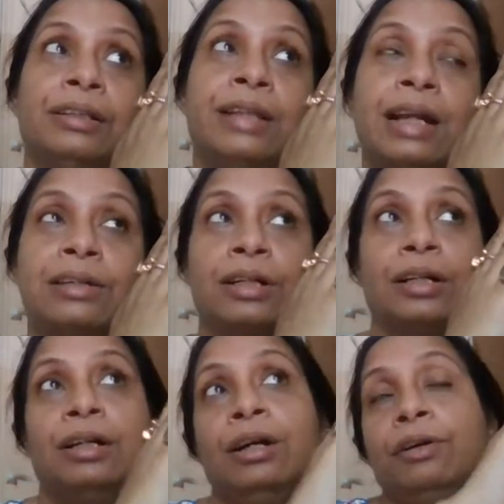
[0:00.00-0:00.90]
that
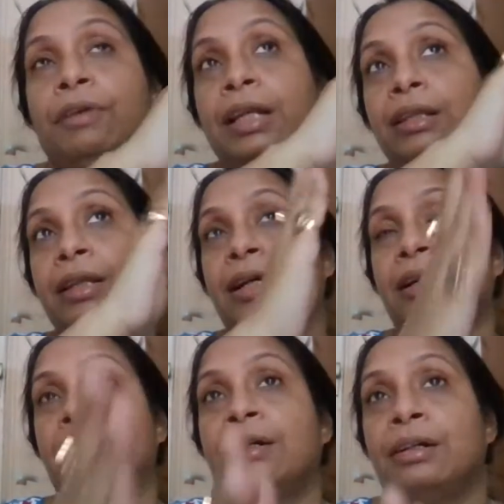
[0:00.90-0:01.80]
when
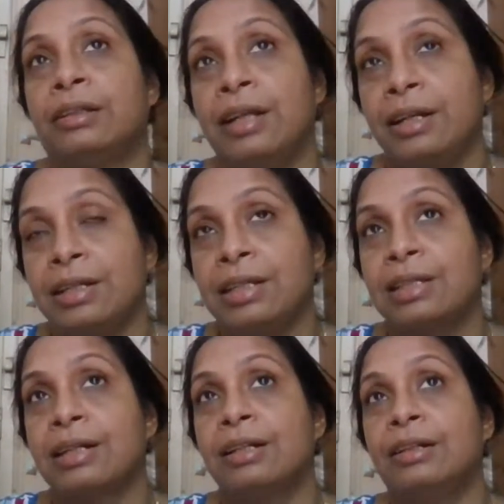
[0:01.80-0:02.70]
there
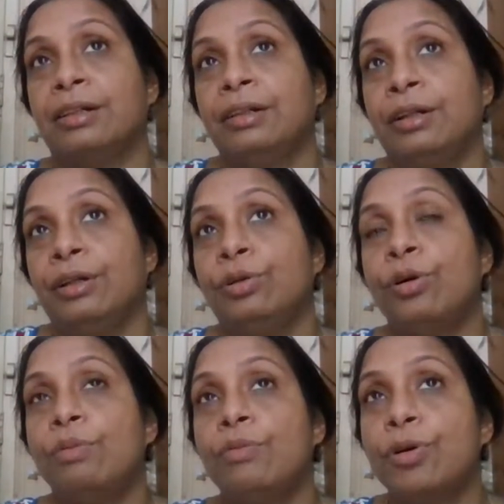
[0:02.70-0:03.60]
is
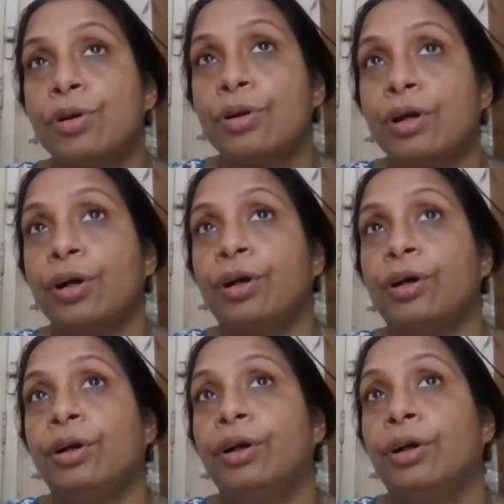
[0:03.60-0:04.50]
no more
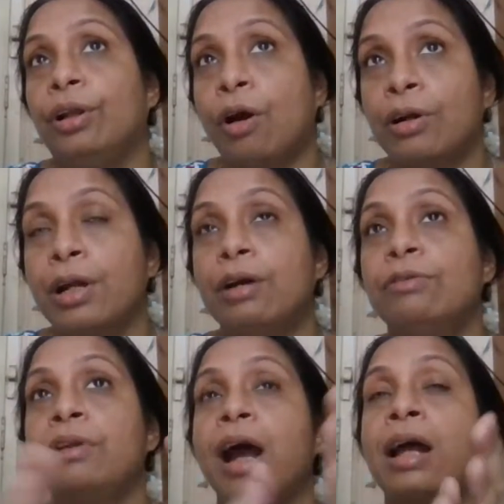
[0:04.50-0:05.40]

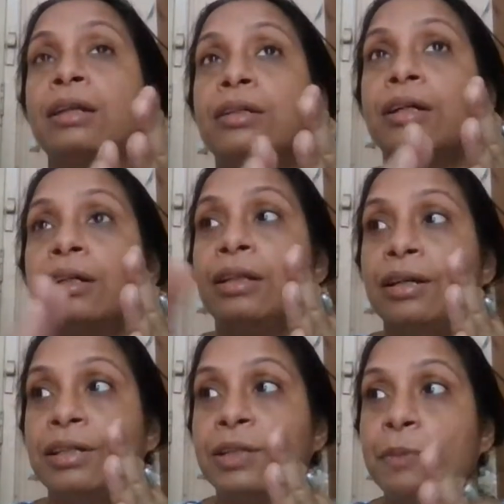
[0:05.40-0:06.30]
lockdown and
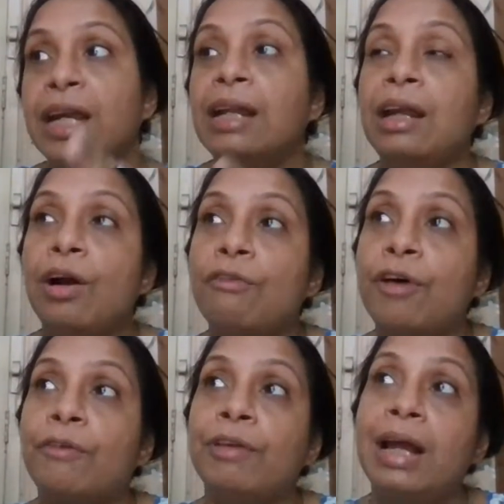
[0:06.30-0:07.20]
there is beginning of
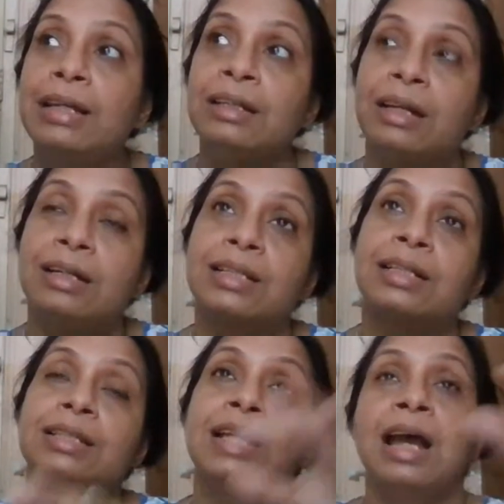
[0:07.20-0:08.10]
offline
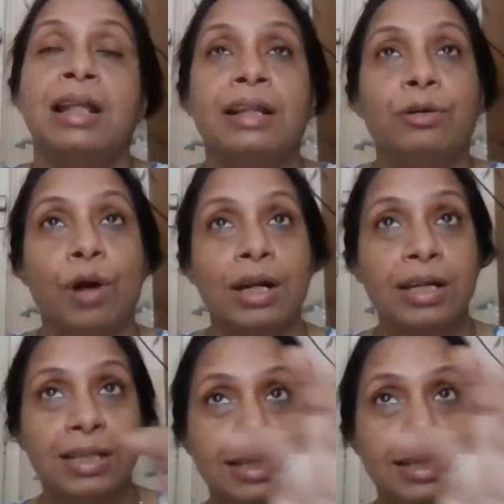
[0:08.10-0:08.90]
classes, that what is